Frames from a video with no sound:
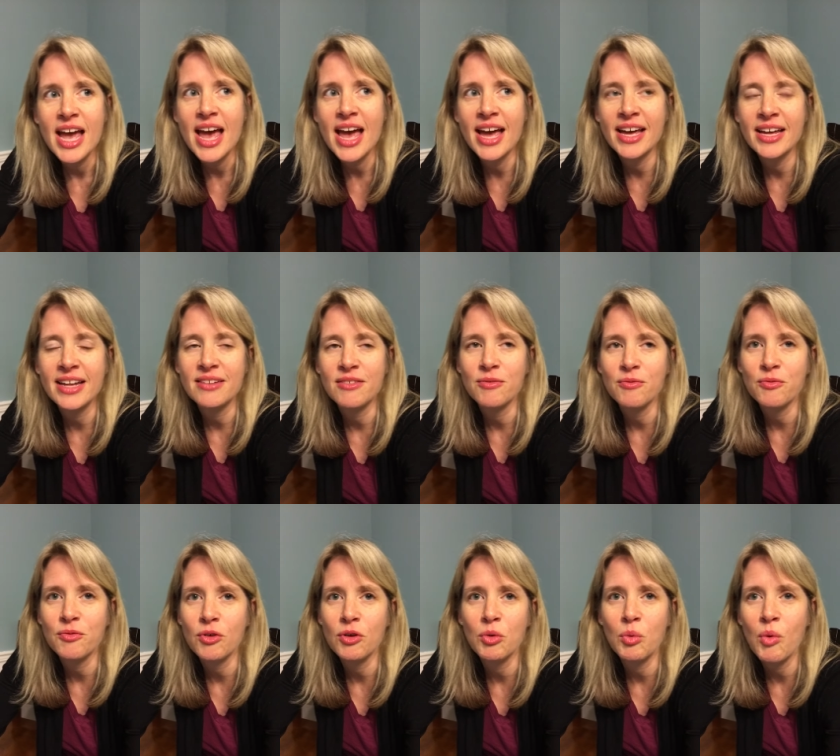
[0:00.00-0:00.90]
and
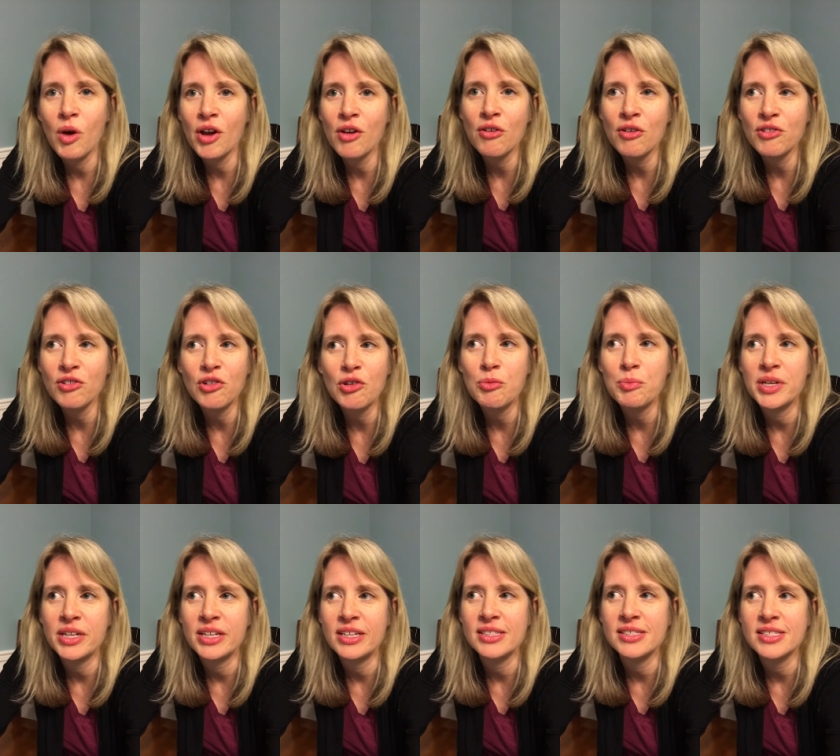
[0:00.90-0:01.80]
for one or two
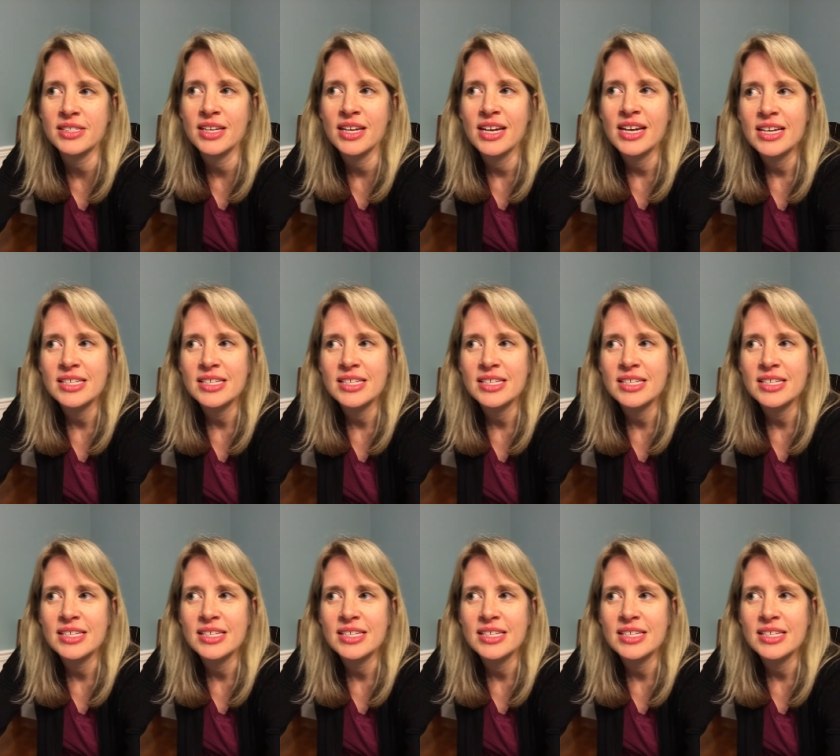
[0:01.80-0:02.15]
minutes,